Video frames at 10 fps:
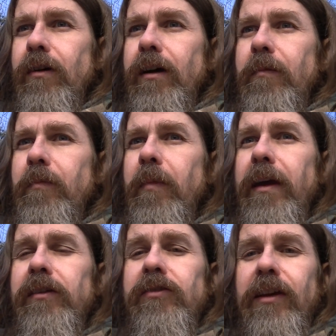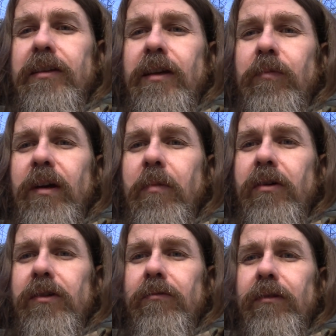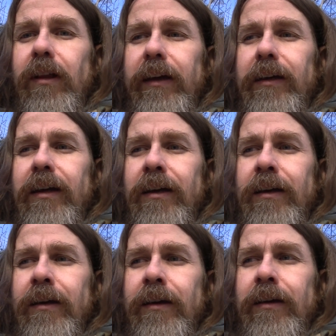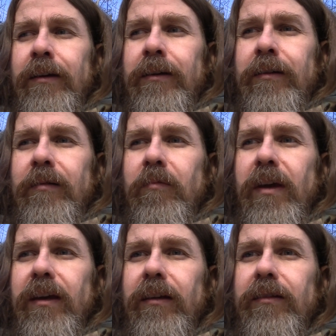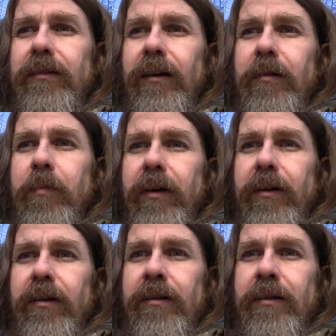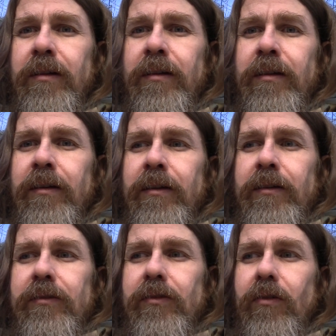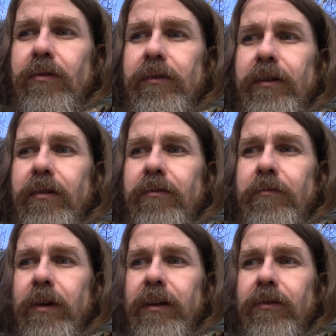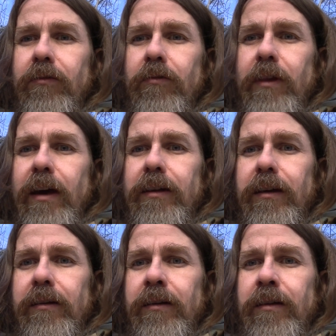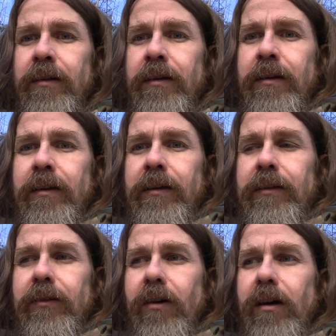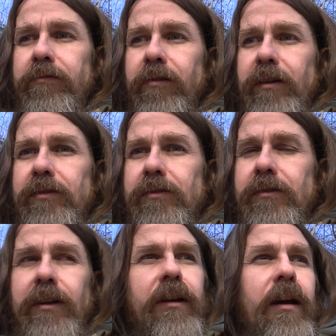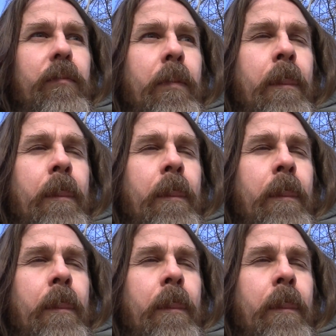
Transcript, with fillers: um, you said something about you like making duck butter. So, you know, we can throw that in, the offerings. You can, um,